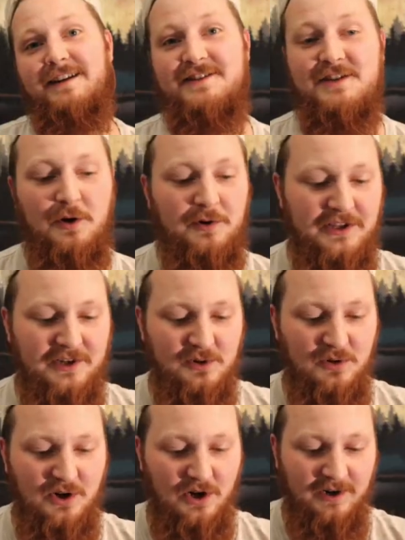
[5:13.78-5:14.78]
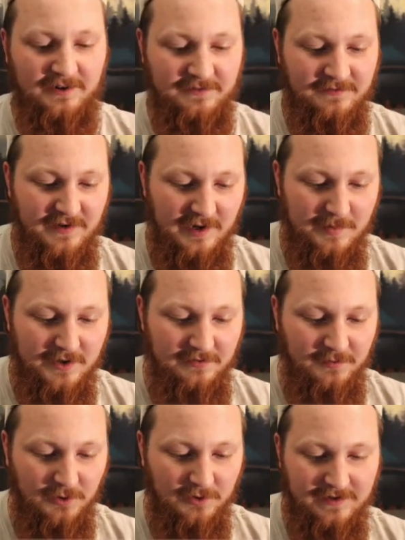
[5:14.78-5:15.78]
still really cool card. Very
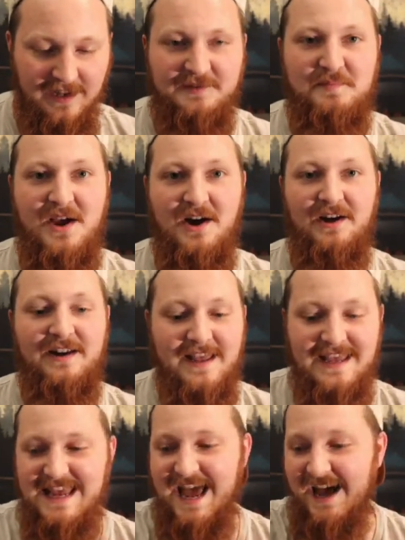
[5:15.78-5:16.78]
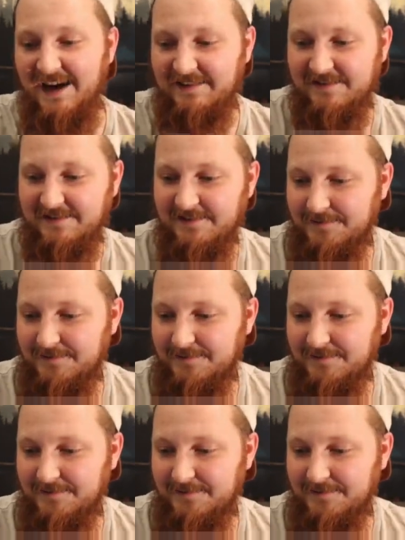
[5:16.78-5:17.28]
beautiful. Espeon EX.